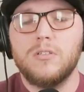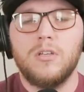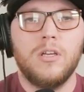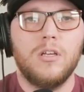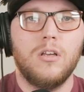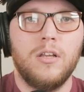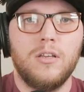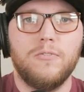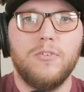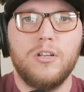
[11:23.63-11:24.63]
and
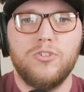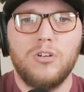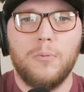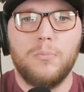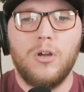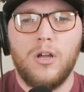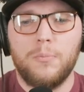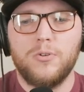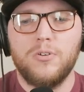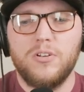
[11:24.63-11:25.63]
different engine
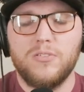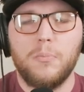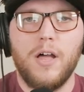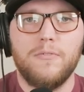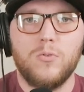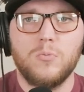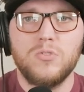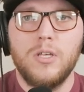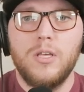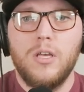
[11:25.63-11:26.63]
opportunities and platforms.